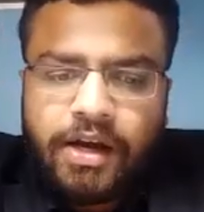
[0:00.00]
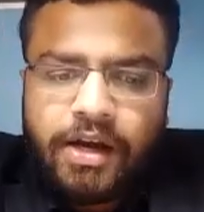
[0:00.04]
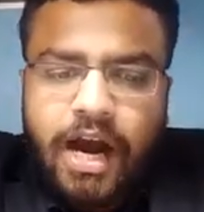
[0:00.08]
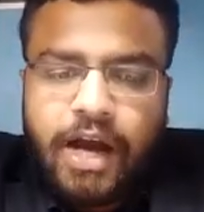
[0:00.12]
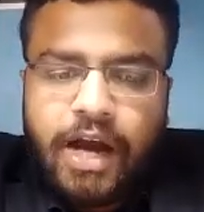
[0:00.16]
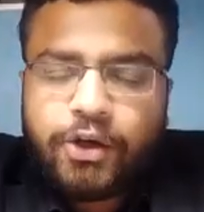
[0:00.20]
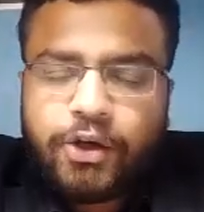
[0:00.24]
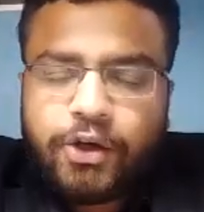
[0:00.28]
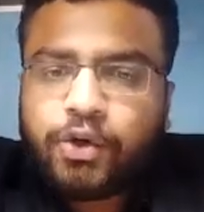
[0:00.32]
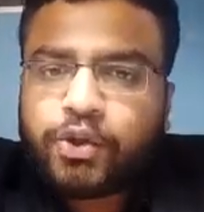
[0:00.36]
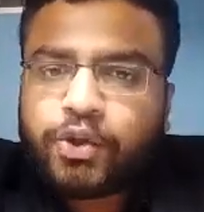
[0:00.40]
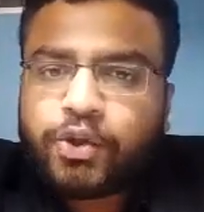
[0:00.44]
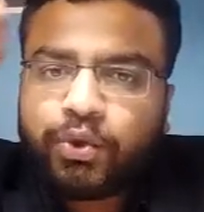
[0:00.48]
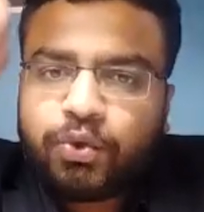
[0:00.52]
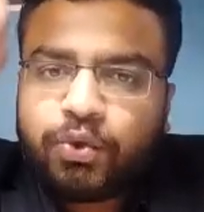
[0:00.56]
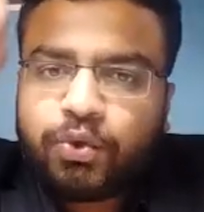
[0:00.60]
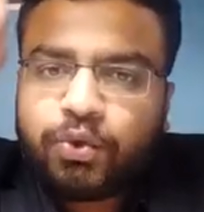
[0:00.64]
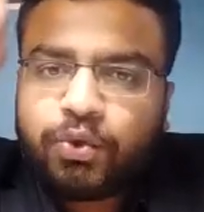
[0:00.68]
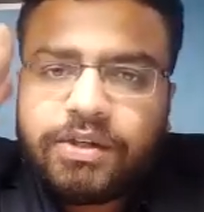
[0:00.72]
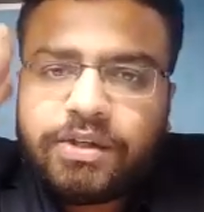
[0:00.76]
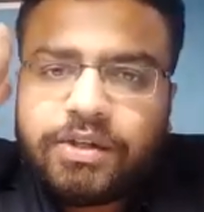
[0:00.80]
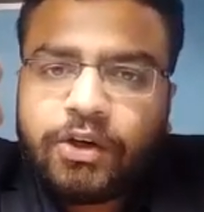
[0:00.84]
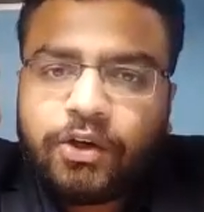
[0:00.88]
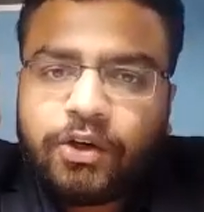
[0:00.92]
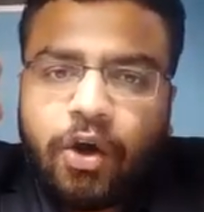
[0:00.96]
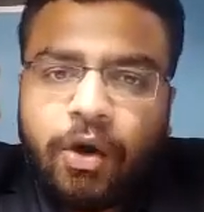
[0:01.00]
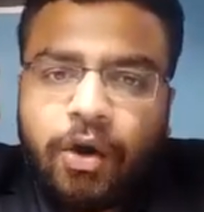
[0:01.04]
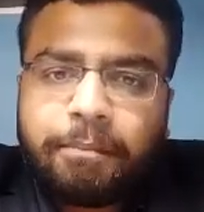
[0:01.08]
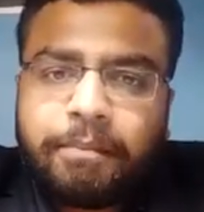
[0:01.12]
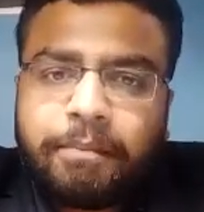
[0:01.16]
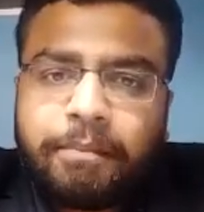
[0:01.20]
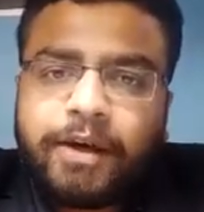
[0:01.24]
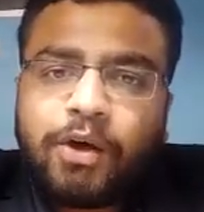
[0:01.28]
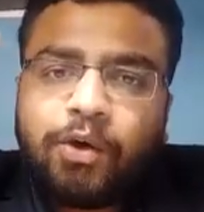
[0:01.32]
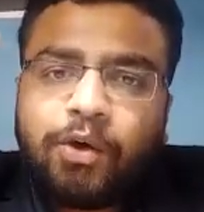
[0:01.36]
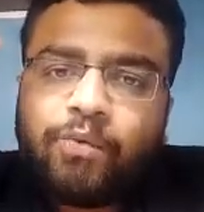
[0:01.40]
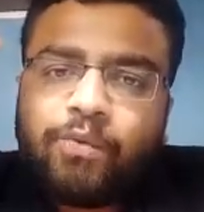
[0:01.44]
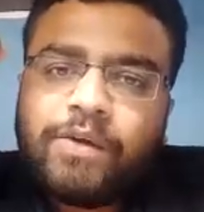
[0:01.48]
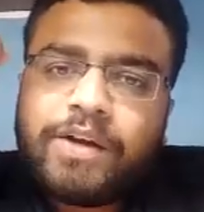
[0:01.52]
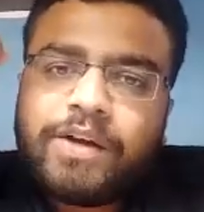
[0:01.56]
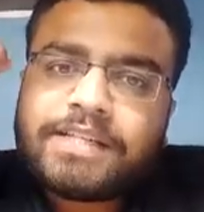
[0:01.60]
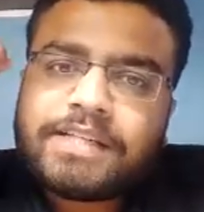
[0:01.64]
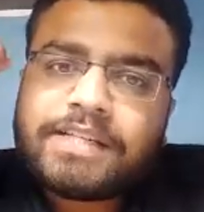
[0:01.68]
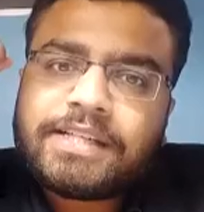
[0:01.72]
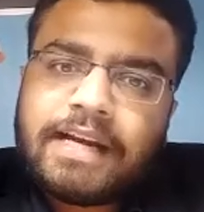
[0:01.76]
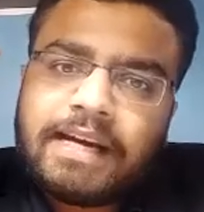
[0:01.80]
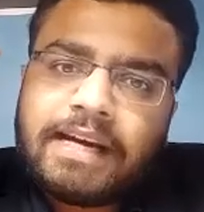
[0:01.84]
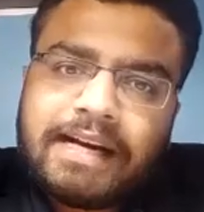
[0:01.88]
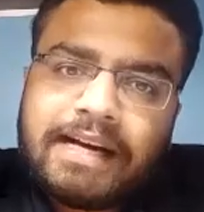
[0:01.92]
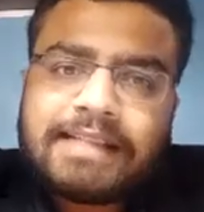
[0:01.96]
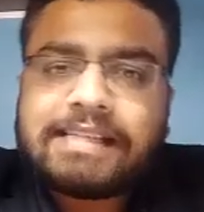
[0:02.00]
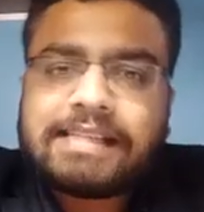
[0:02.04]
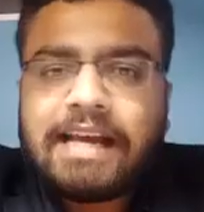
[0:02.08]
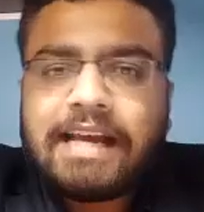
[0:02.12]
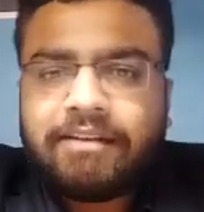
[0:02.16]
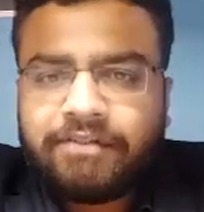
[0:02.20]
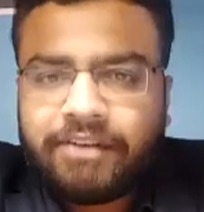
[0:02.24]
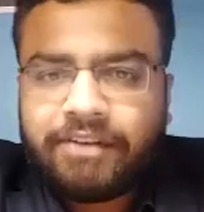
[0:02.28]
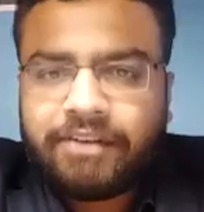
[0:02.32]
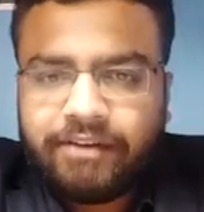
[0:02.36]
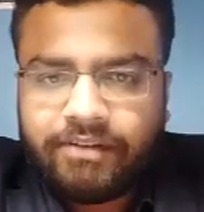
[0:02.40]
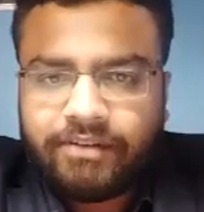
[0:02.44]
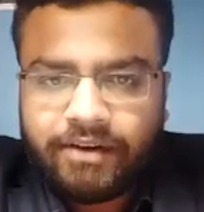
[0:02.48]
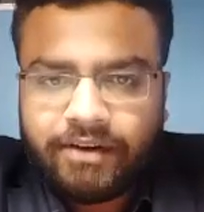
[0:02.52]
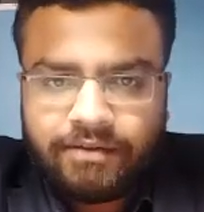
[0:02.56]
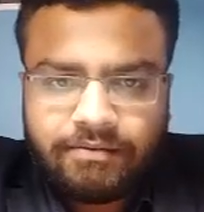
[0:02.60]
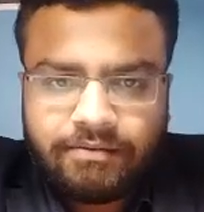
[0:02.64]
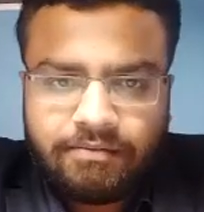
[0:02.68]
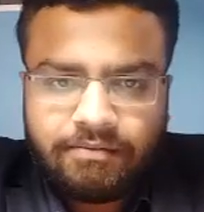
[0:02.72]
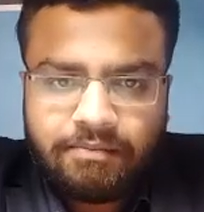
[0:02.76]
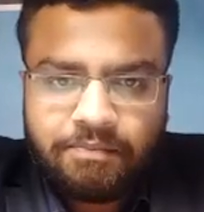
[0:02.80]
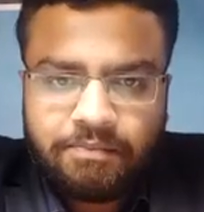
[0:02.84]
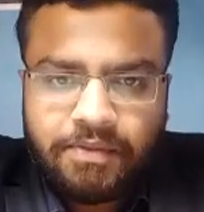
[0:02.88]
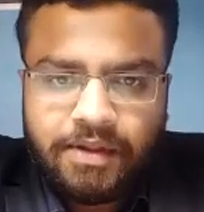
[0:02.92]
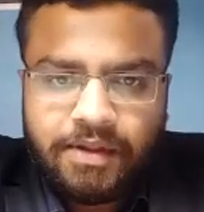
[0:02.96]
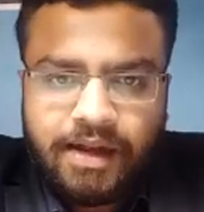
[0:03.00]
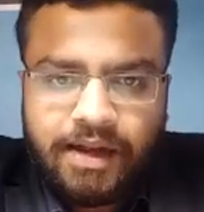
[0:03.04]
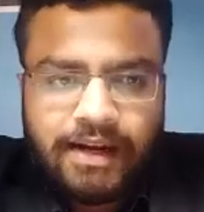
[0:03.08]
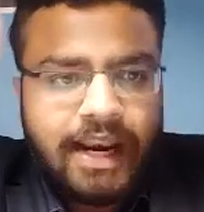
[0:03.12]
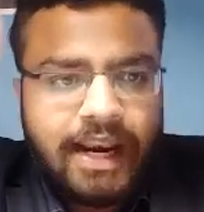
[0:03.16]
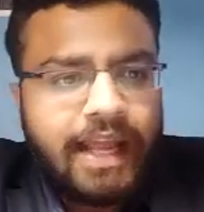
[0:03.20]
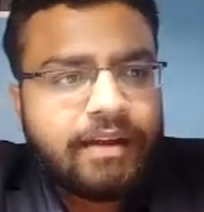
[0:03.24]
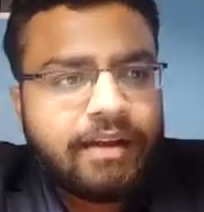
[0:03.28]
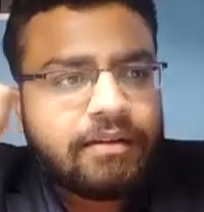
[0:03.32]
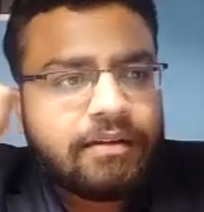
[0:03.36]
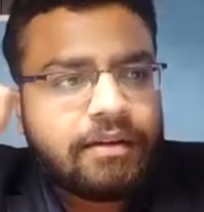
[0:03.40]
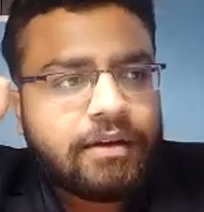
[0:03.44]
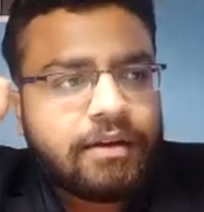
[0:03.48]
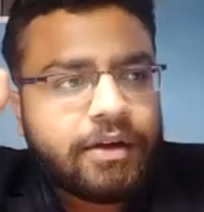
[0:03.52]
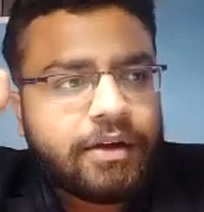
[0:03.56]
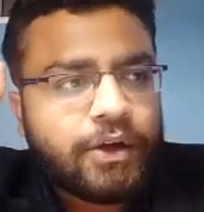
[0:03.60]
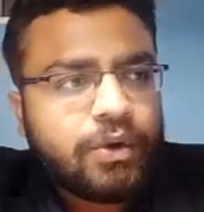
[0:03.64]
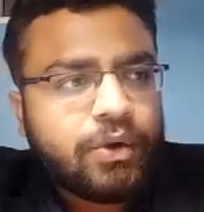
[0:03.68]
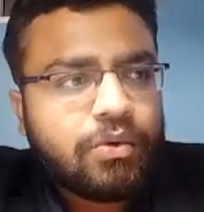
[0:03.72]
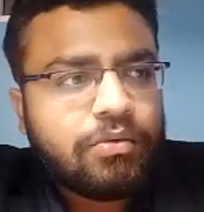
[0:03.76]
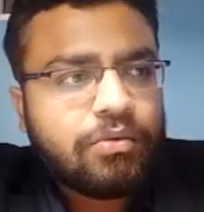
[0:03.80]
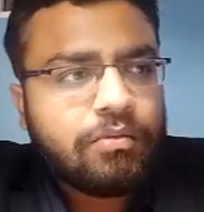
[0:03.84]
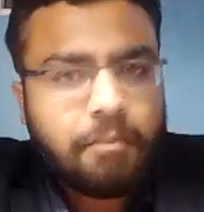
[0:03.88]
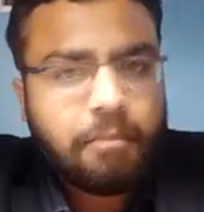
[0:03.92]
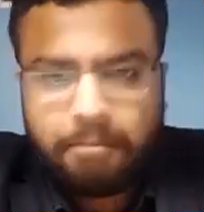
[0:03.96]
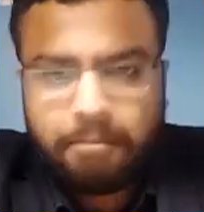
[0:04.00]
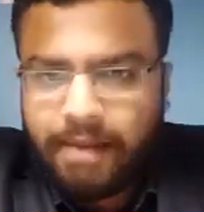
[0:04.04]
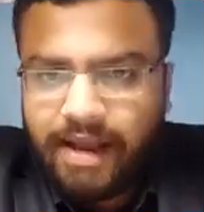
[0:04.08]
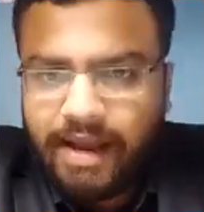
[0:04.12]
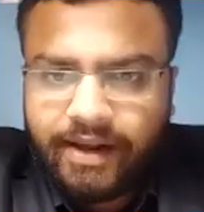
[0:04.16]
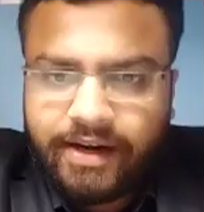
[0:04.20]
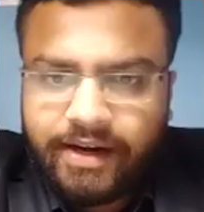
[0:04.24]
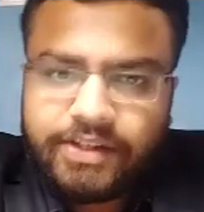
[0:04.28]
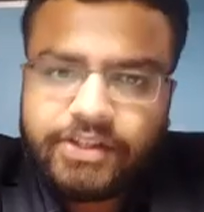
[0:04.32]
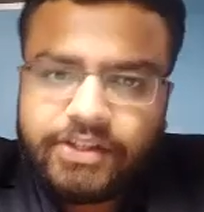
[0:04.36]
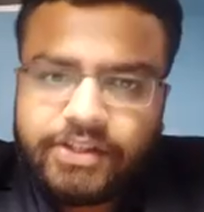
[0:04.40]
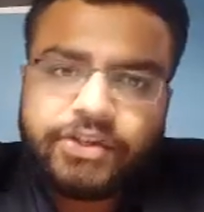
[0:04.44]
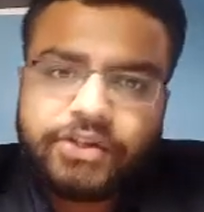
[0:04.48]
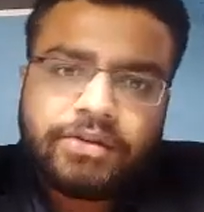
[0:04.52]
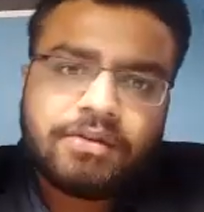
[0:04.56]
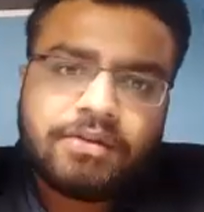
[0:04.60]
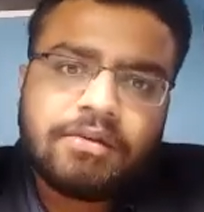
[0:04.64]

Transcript: should choose a topic which connects everyone, like marriage.